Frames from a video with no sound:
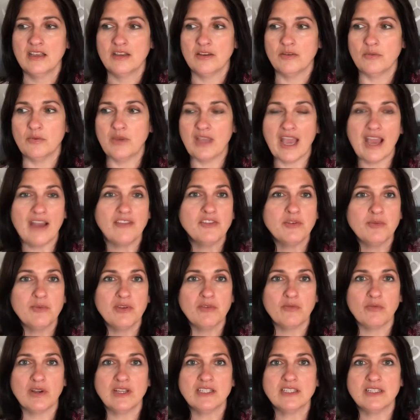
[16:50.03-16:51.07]
We have to be in
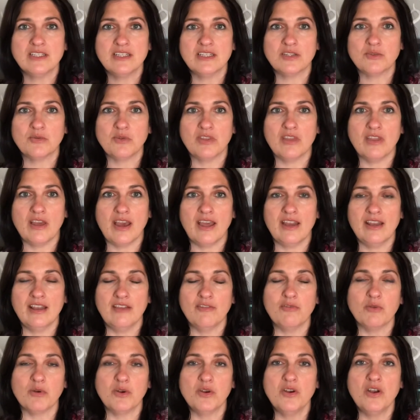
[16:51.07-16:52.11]
resonance with that.
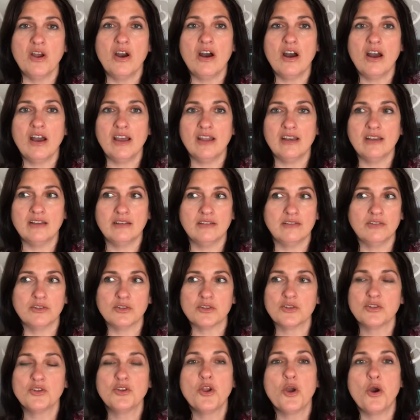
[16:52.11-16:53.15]
If we're not,
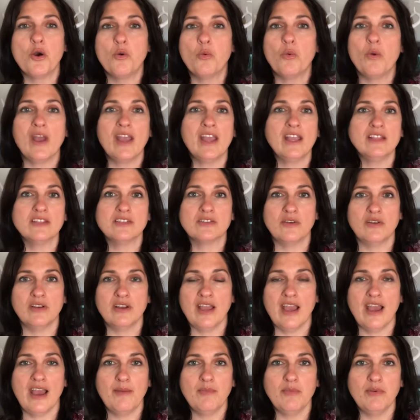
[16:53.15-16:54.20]
there's no way it's going to
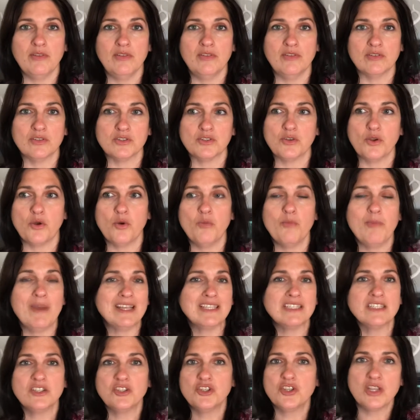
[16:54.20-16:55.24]
happen. There's no
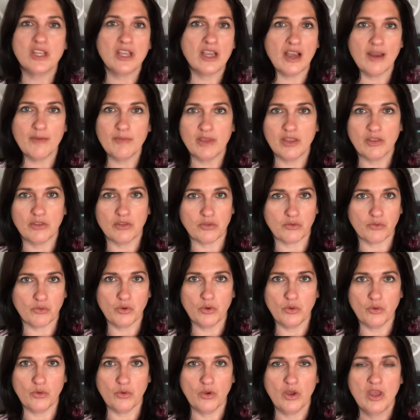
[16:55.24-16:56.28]
messaging coming
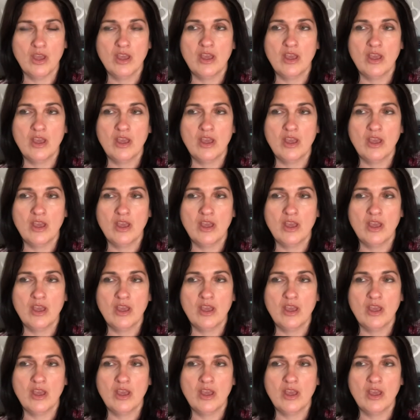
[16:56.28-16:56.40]
through.